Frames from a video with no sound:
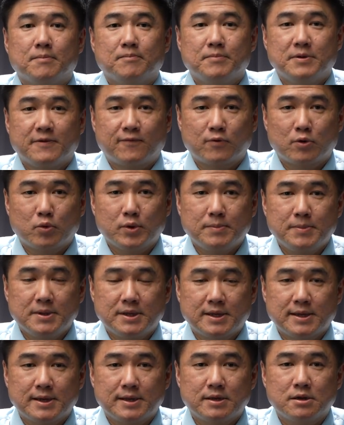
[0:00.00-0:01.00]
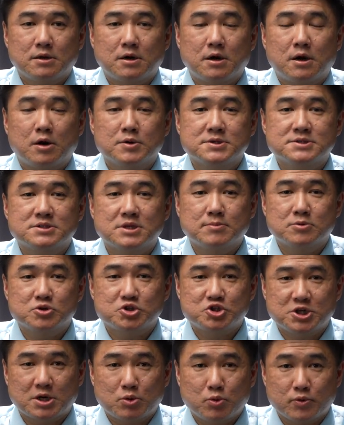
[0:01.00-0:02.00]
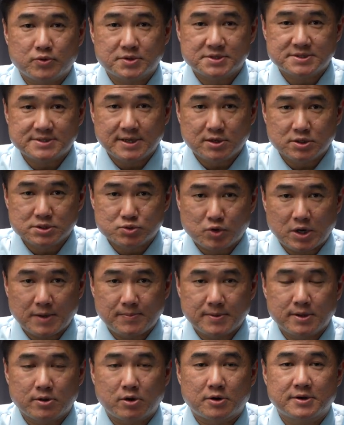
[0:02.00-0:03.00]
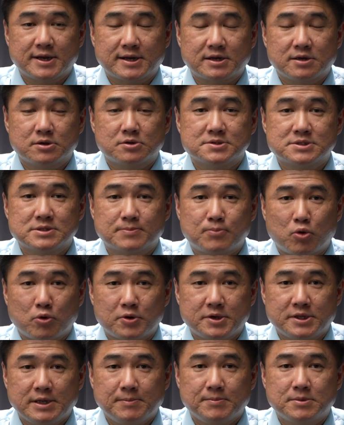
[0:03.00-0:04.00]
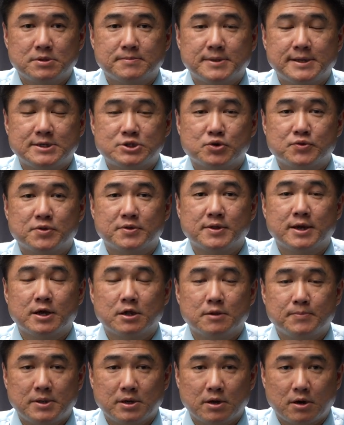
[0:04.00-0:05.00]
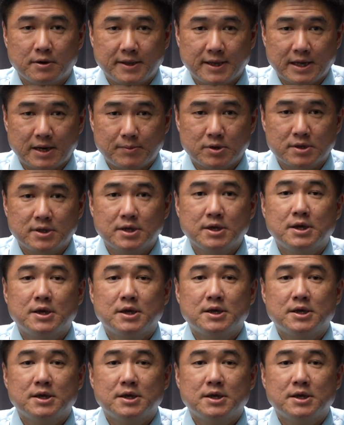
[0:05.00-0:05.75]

Before we begin, always double check with your sales rep and our technical support team to make sure that the LPR camera